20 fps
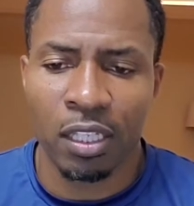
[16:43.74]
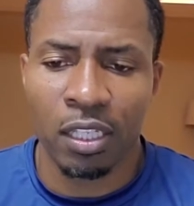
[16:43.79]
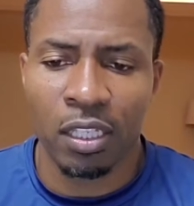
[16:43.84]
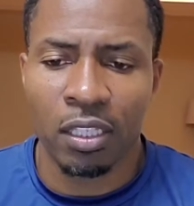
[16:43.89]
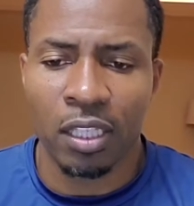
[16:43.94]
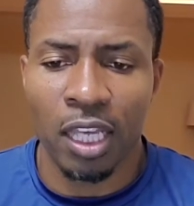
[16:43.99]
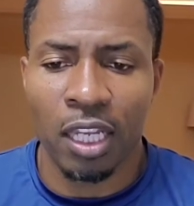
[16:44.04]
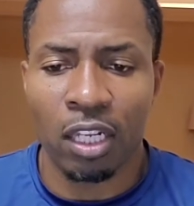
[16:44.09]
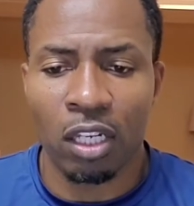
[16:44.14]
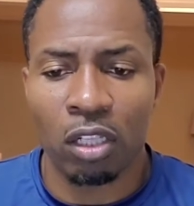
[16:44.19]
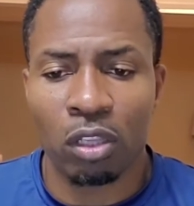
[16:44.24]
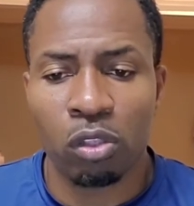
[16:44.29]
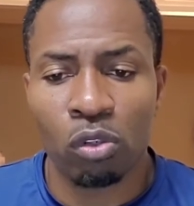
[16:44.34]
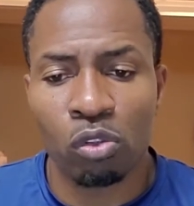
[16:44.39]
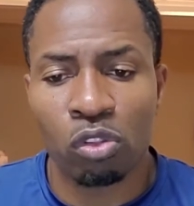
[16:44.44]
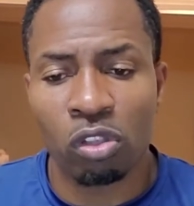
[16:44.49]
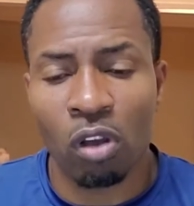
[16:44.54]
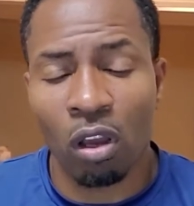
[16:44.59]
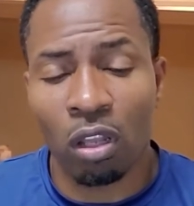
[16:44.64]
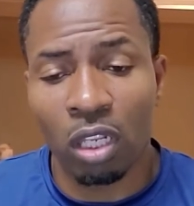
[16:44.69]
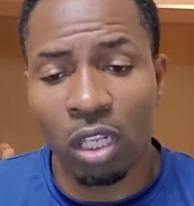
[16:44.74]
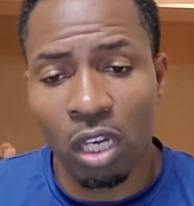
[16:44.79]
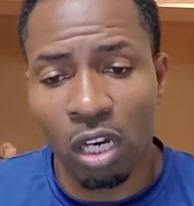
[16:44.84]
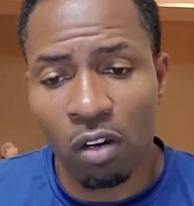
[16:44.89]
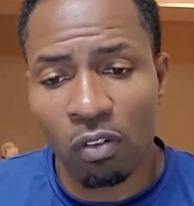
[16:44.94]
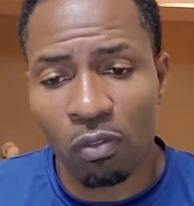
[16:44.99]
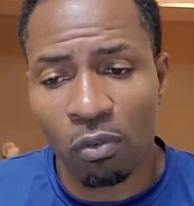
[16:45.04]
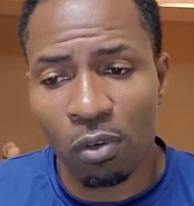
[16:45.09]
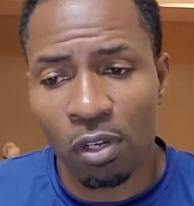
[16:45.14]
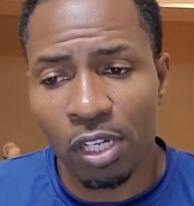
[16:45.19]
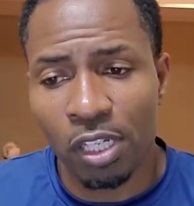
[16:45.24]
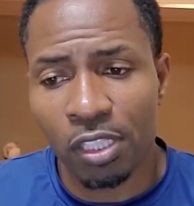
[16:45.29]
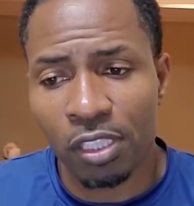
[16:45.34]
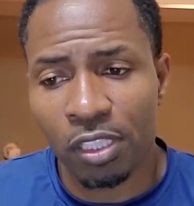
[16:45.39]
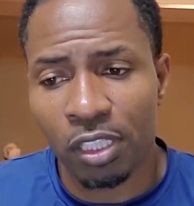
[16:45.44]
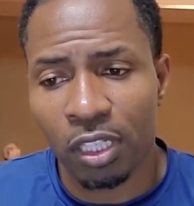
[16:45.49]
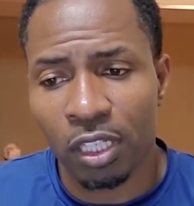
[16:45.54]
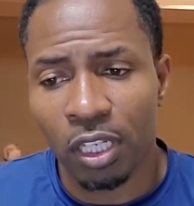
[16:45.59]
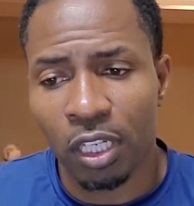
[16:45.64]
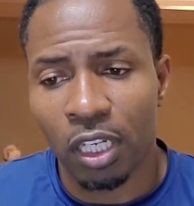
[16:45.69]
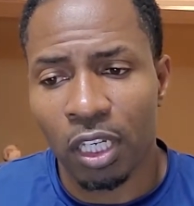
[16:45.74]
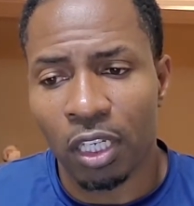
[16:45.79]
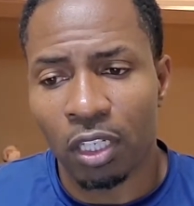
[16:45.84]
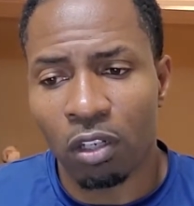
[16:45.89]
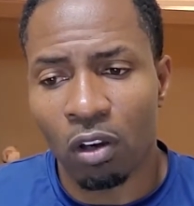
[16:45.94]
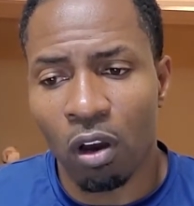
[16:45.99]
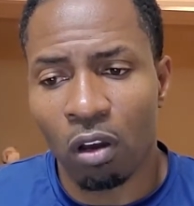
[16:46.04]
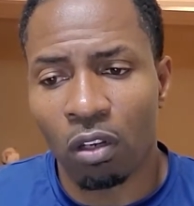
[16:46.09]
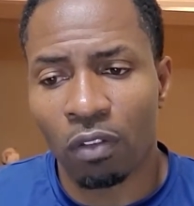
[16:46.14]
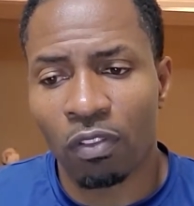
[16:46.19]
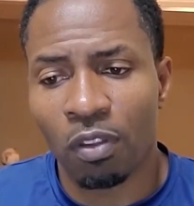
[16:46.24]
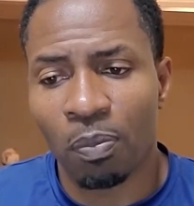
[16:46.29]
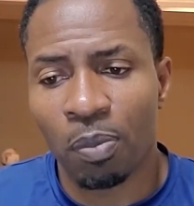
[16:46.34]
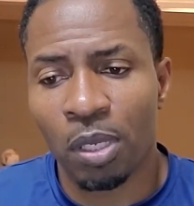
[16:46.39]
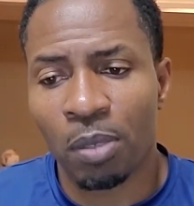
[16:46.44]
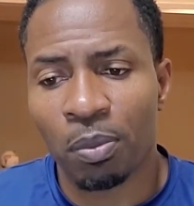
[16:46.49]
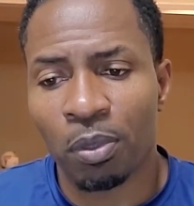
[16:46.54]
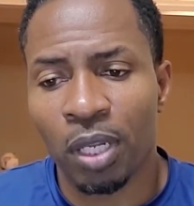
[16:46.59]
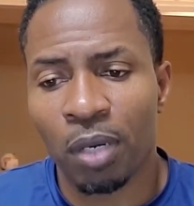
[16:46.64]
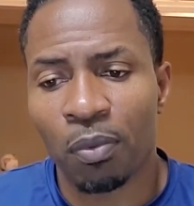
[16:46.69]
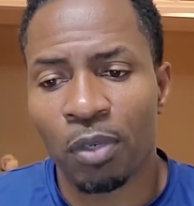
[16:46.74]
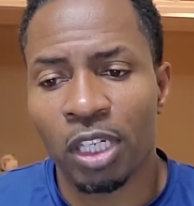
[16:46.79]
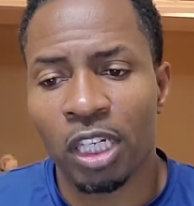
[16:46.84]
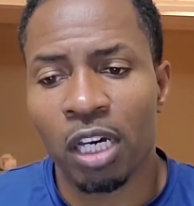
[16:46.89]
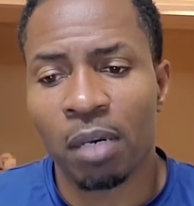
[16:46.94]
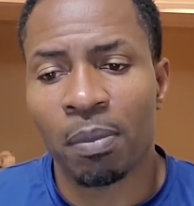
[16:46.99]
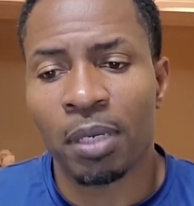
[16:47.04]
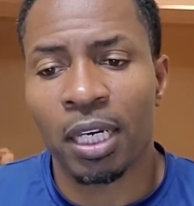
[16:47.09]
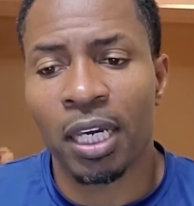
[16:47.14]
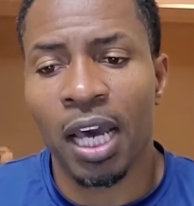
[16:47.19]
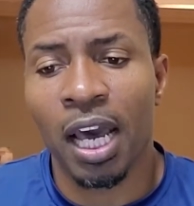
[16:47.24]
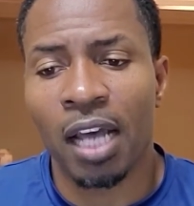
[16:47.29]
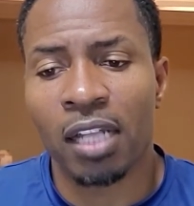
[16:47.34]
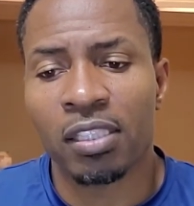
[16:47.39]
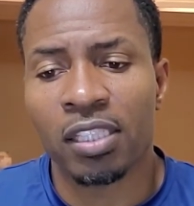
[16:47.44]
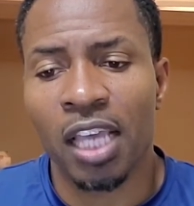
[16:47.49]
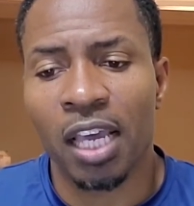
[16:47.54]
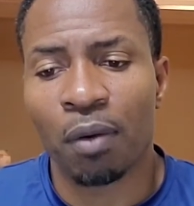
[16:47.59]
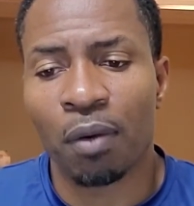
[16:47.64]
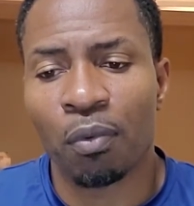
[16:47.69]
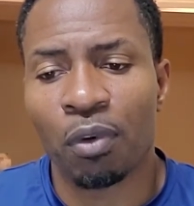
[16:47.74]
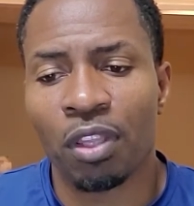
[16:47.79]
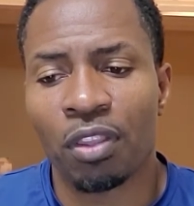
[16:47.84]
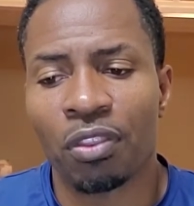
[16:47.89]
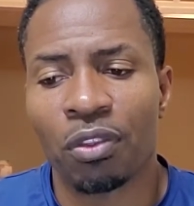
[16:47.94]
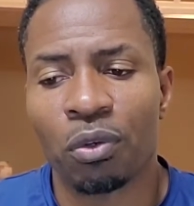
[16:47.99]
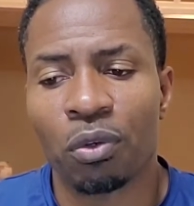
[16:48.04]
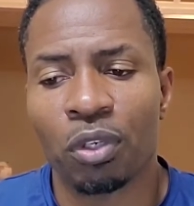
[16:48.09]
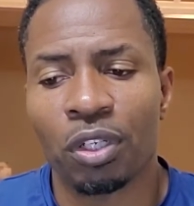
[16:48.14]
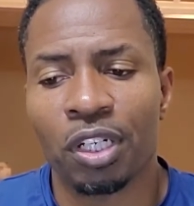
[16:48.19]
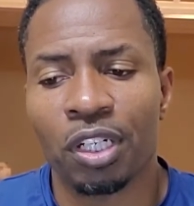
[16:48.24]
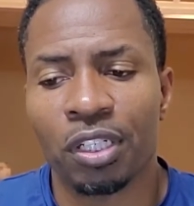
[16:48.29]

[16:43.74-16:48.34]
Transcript: That includes our loved ones and all of the people that we come in contact with during